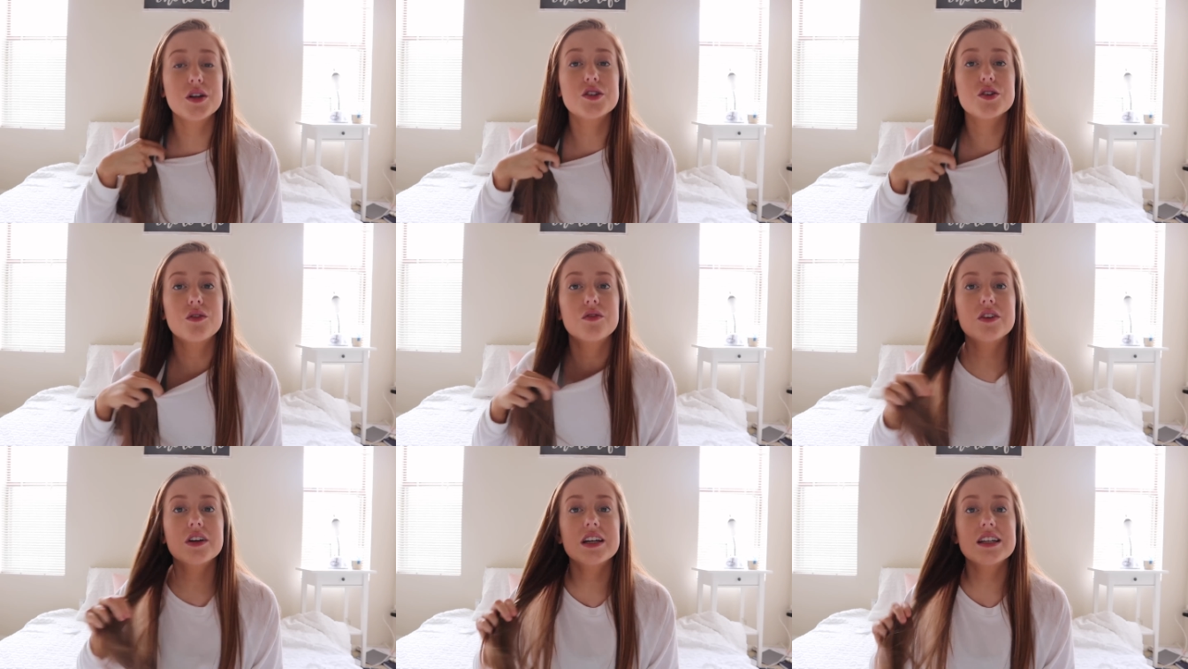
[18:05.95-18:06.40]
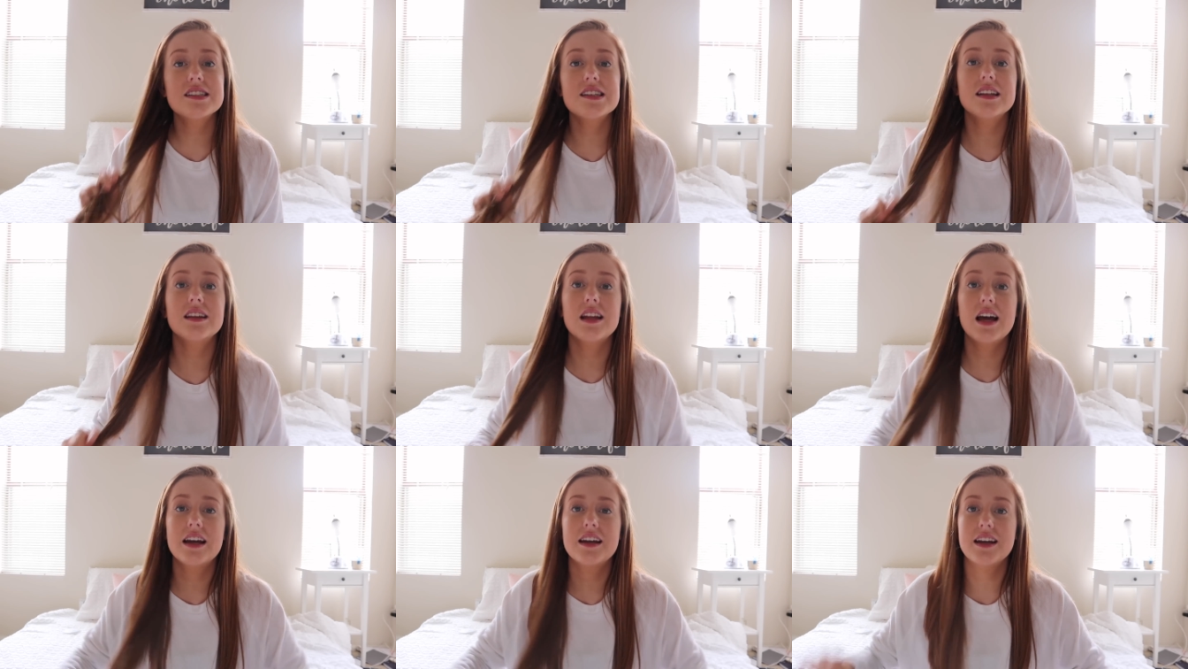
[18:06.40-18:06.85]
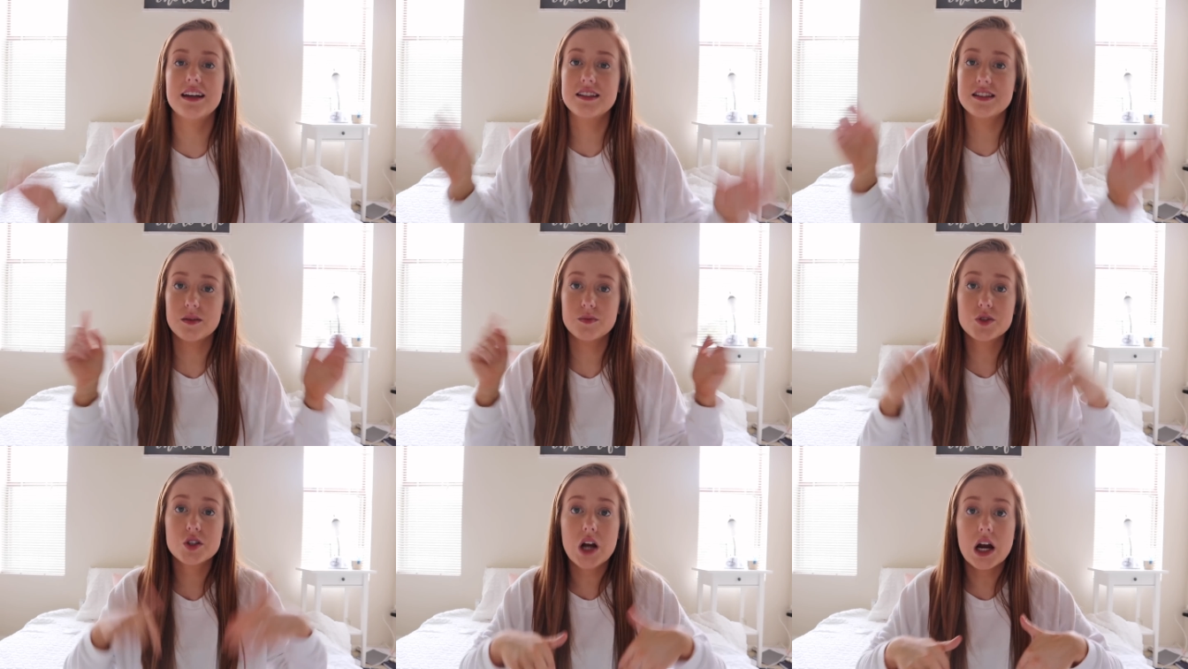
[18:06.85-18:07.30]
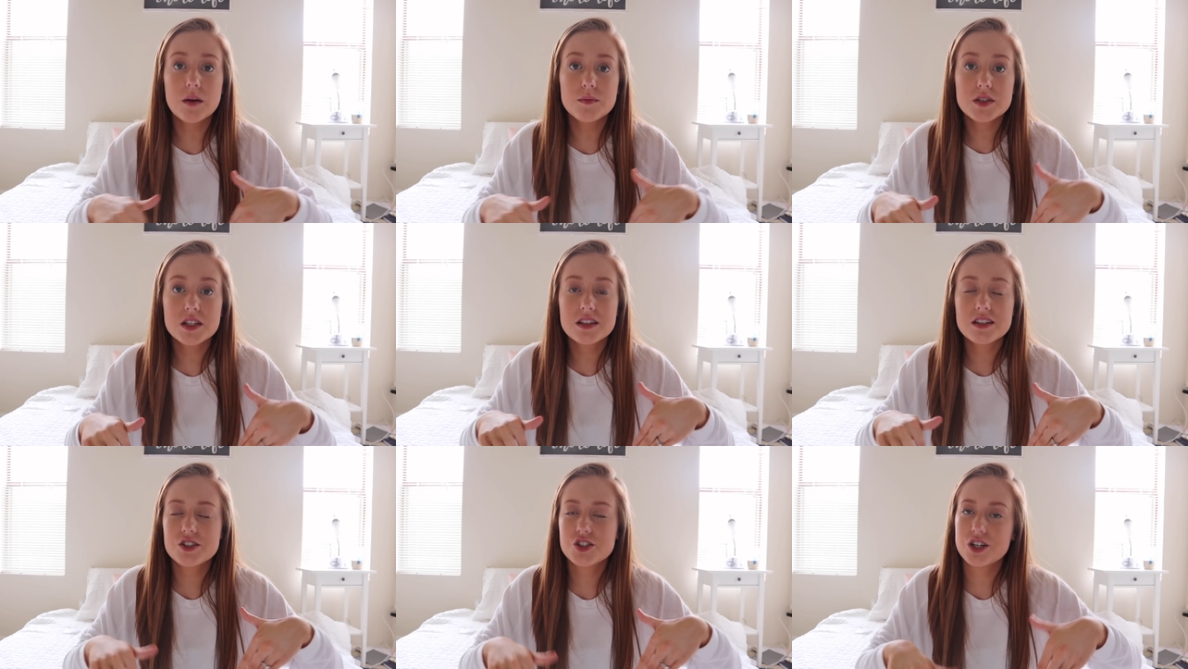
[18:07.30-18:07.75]
Don't forget to like and subscribe
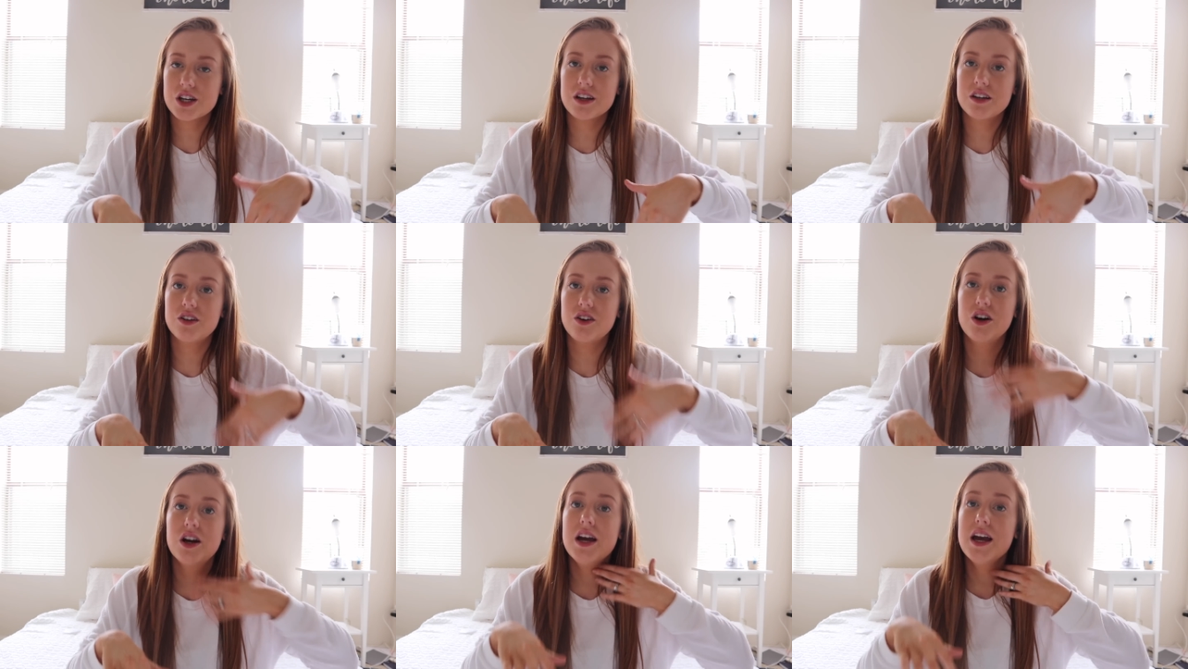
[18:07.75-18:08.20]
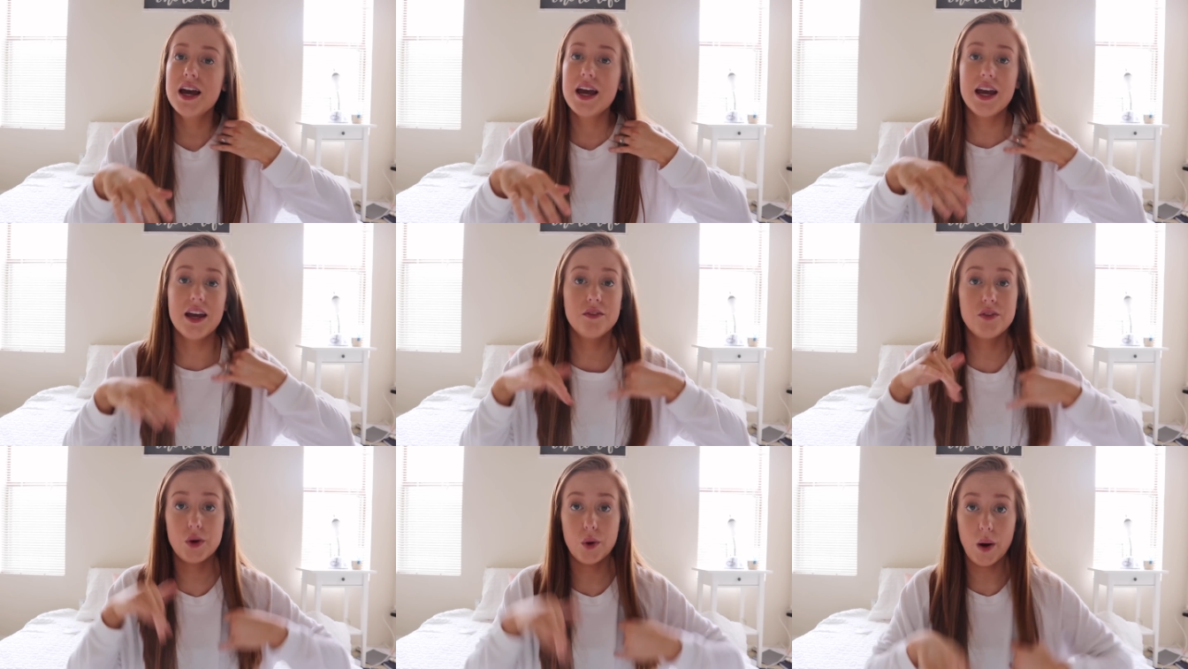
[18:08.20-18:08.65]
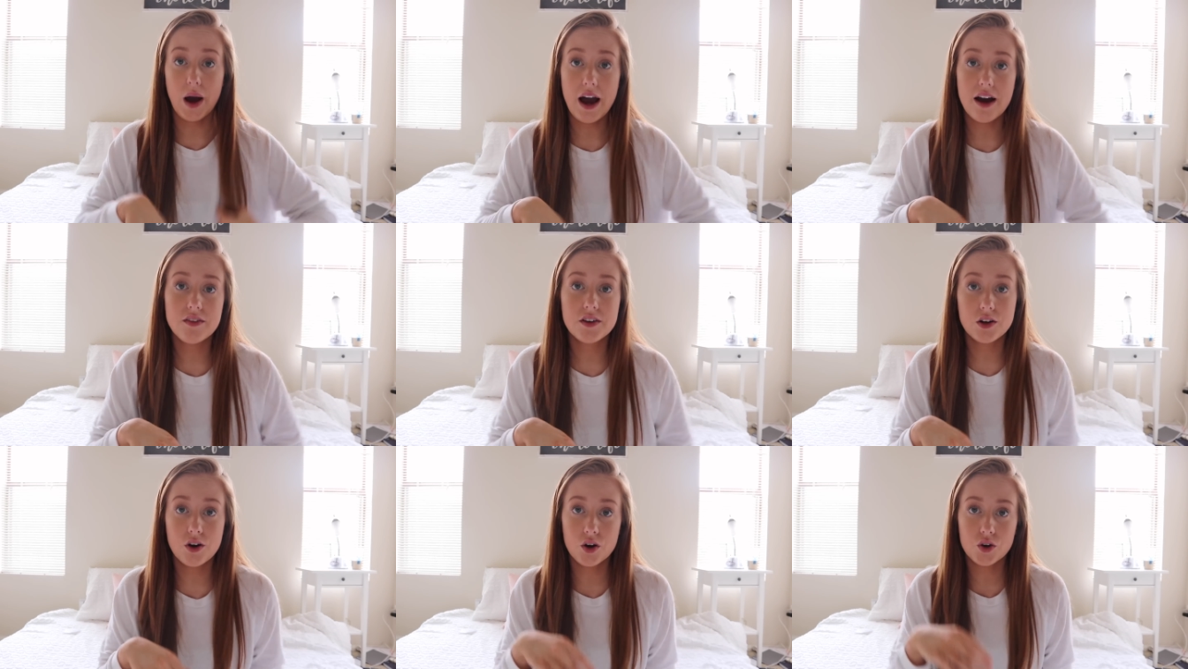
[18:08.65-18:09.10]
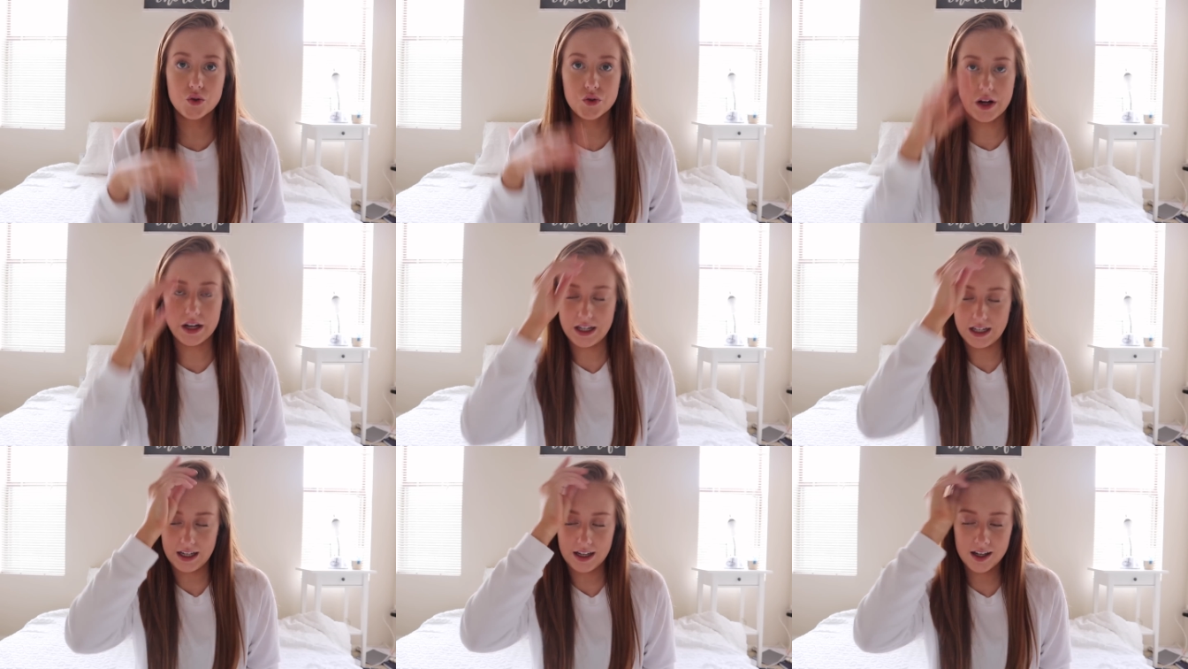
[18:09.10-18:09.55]
to this channel if you haven't
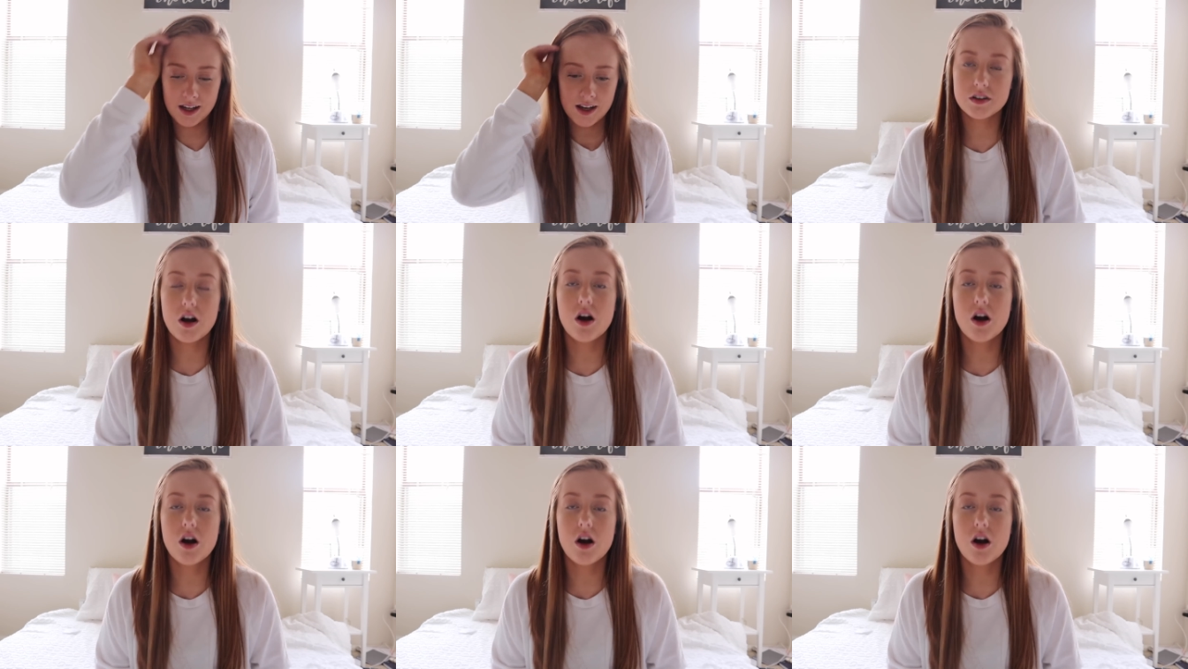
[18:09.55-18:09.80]
already.